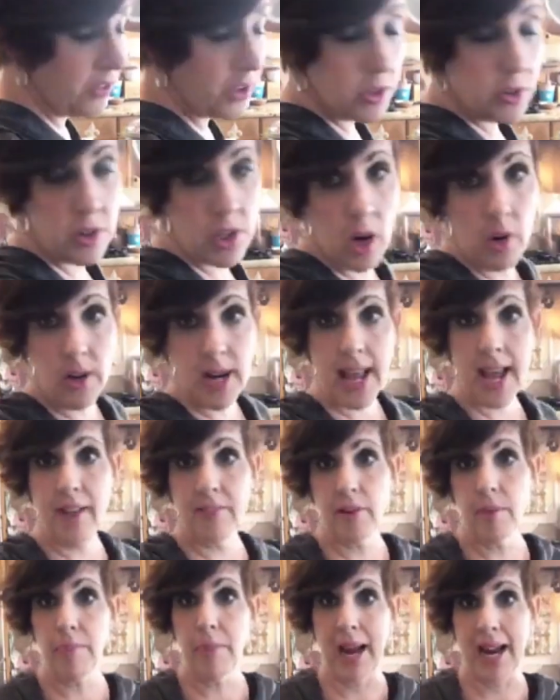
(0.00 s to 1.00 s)
you don't have
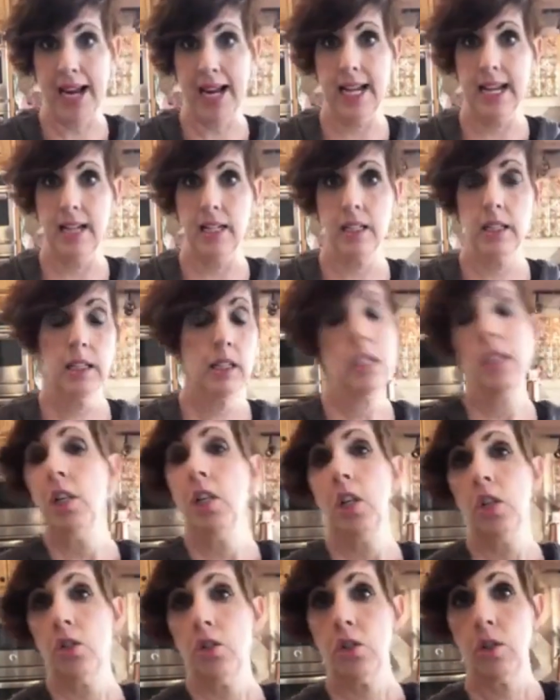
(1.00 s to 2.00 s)
a pan
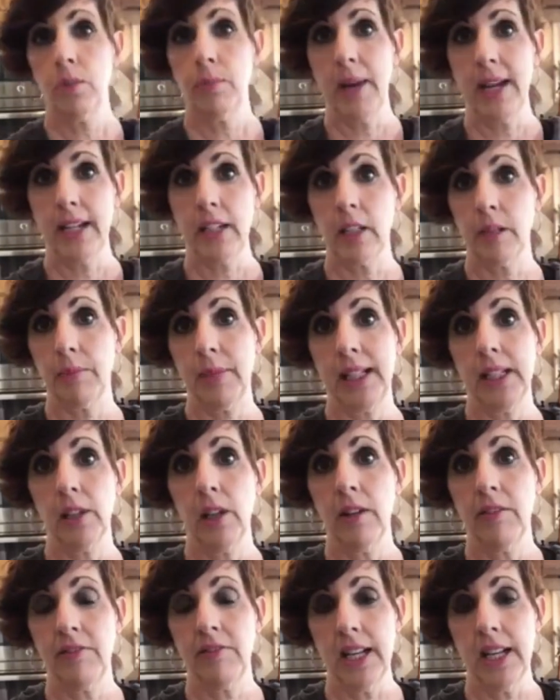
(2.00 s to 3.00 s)
to make your
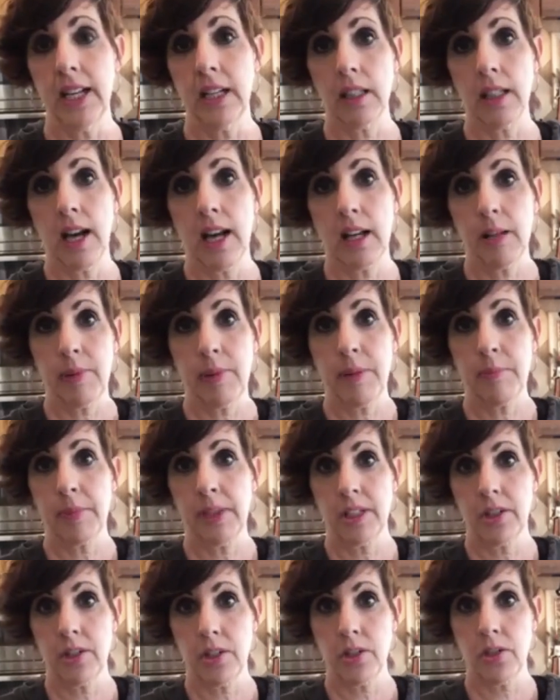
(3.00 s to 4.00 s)
meatloaf in, a lot of people
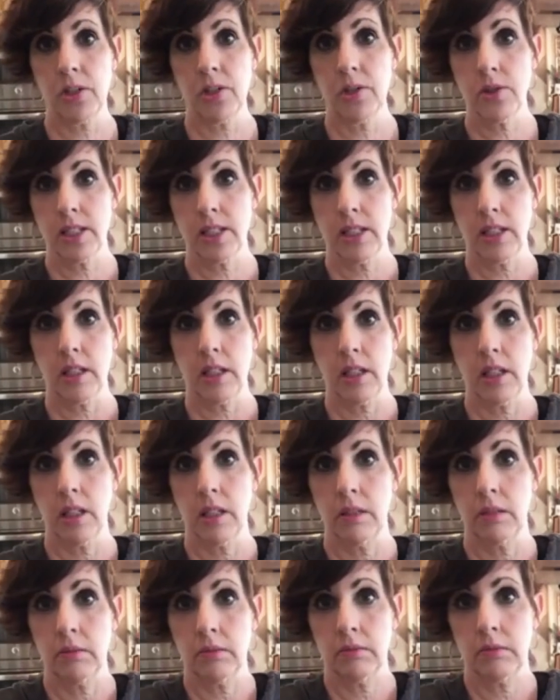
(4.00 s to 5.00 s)
are just using,
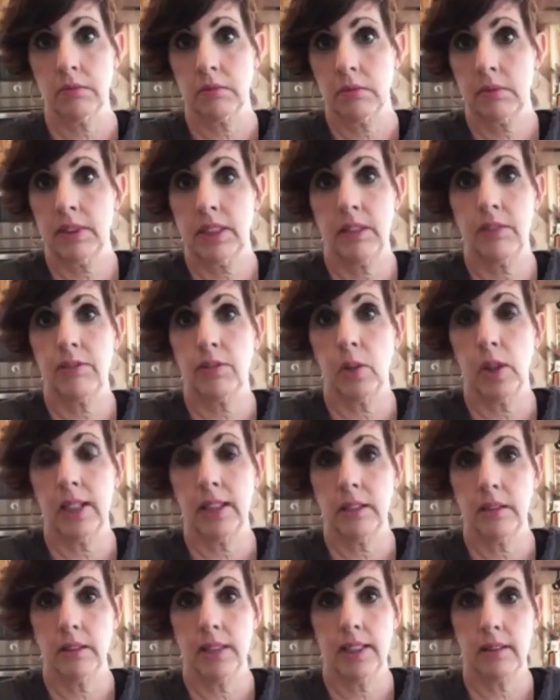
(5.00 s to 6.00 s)
tin
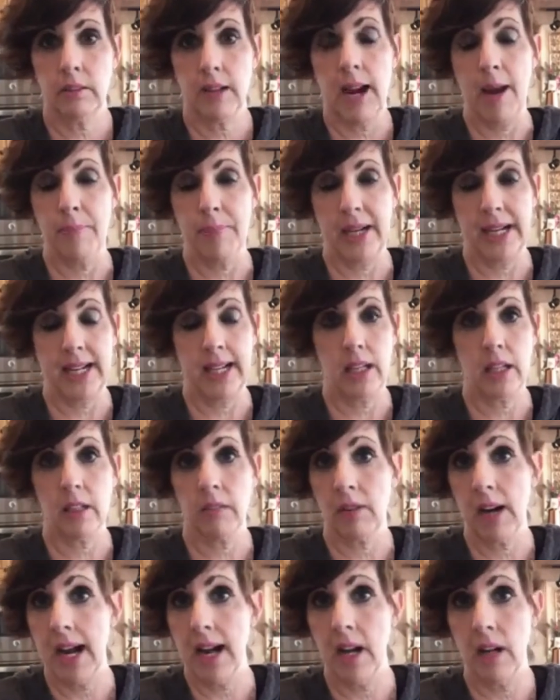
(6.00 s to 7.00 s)
foil and wrapping it
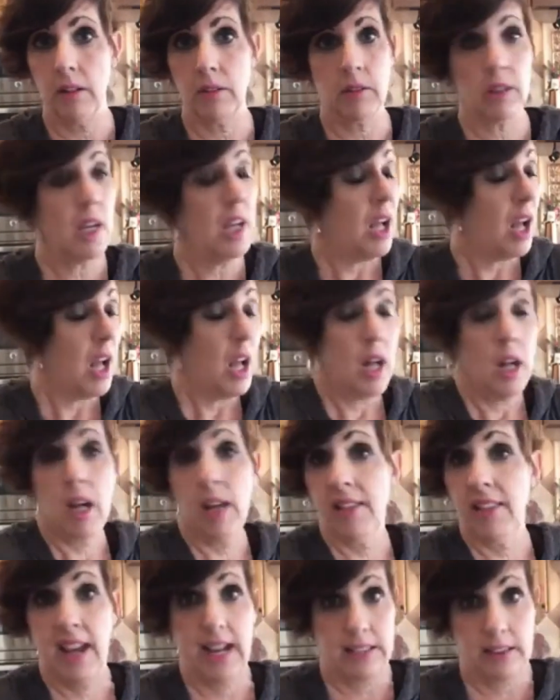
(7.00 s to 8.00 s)
around.
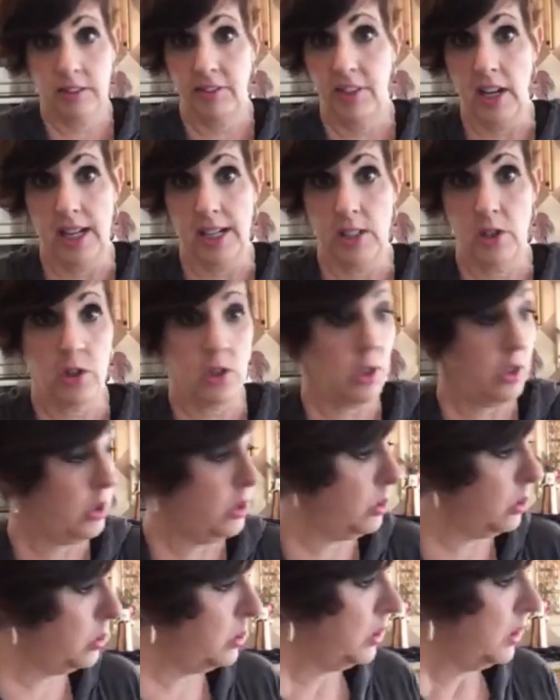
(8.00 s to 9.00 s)
That's fine
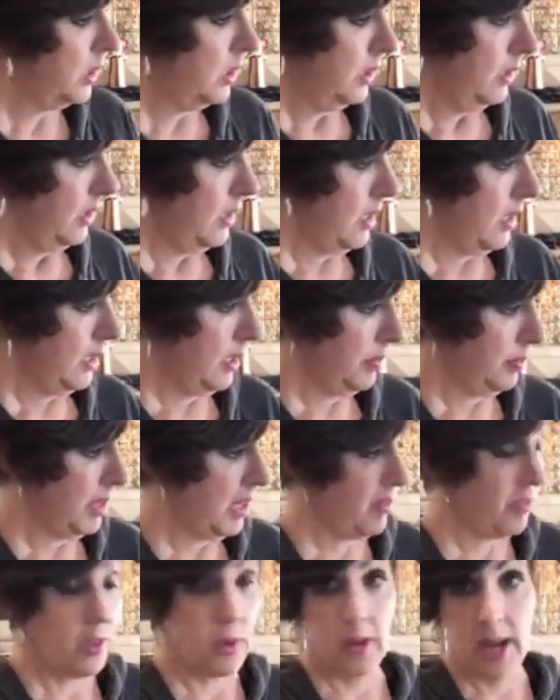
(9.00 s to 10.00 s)
too.
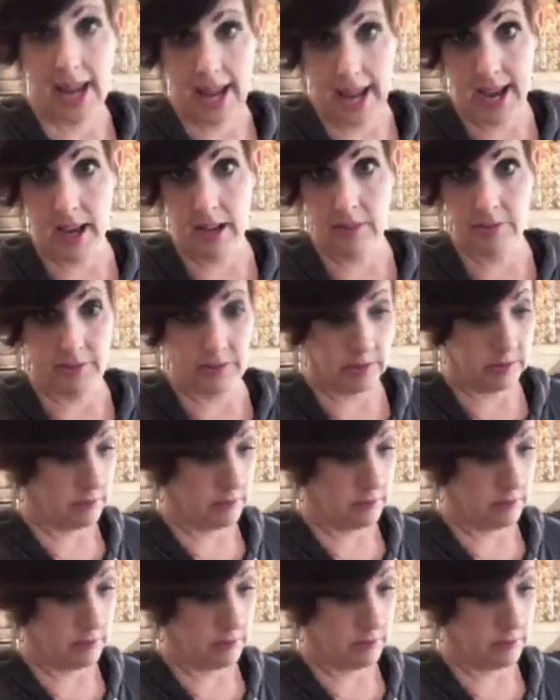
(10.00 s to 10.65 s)
If you have